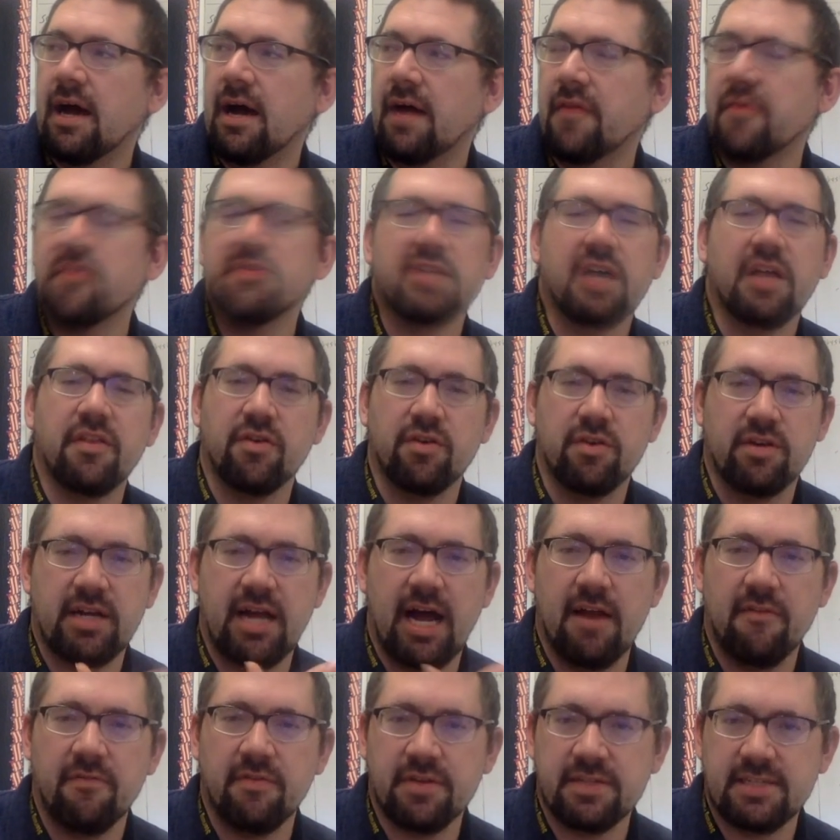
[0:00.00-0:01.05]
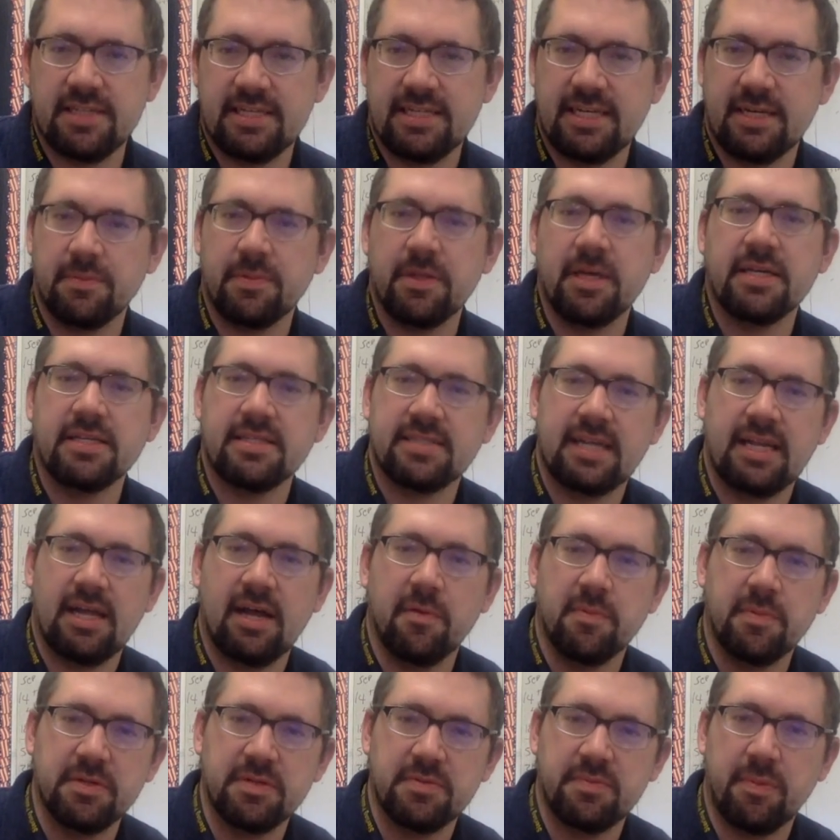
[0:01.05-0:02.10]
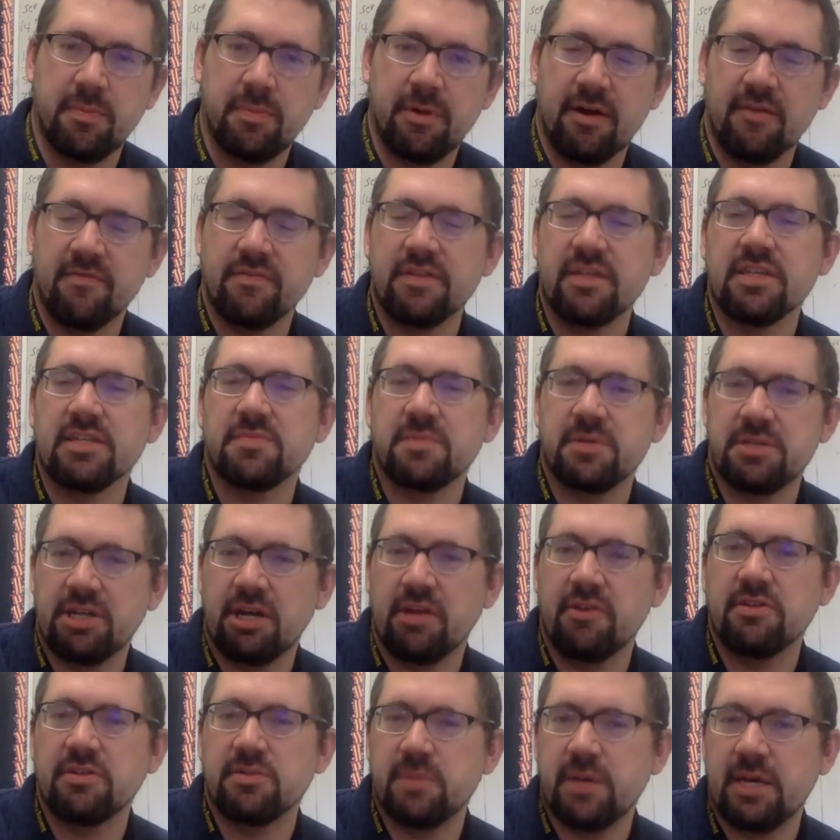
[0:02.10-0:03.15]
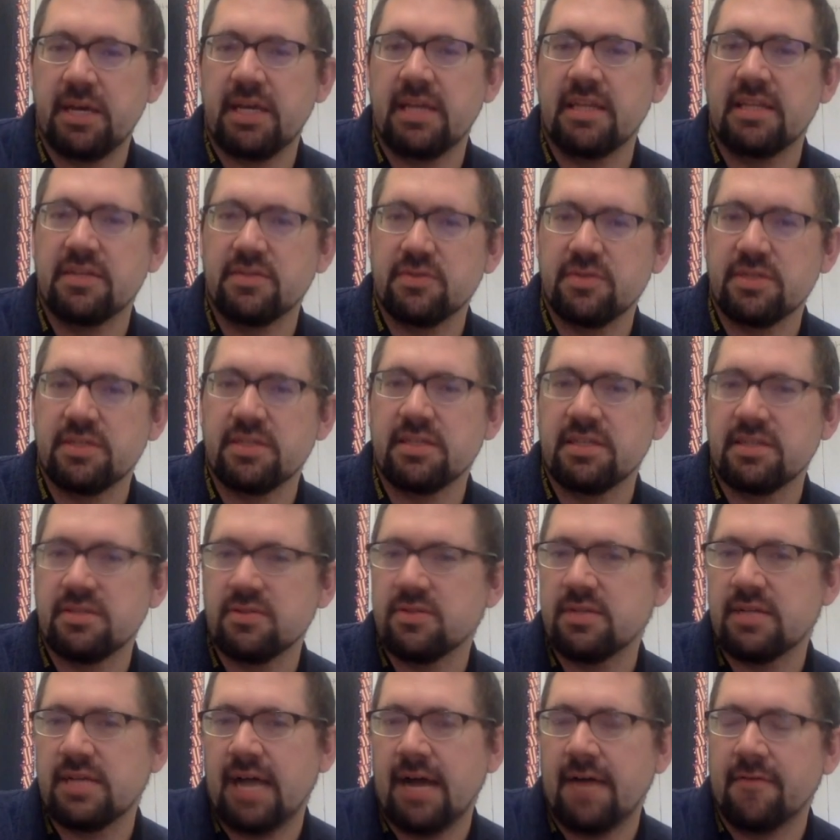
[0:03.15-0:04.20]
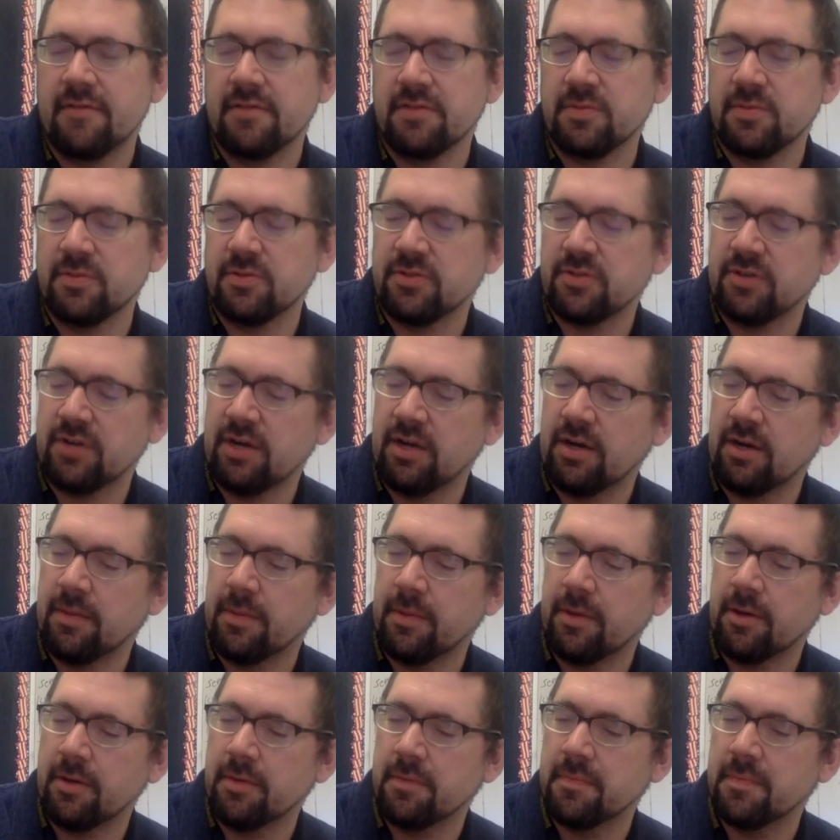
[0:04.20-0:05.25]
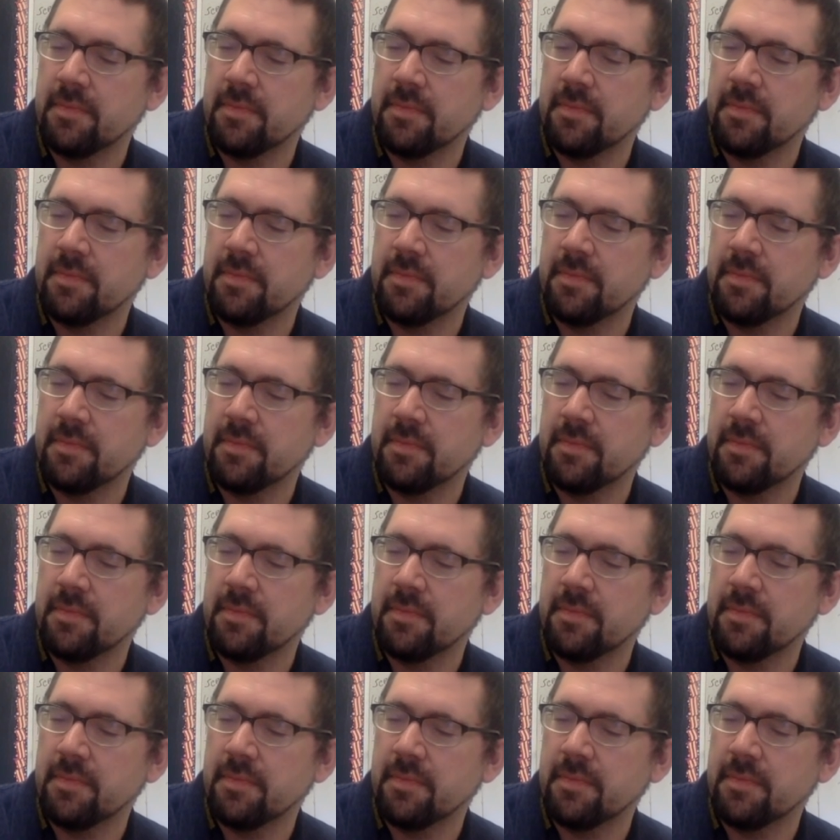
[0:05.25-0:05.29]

There's other conflicts that take place that help us prepare for this, but generally speaking, this was a confidence booster on our part.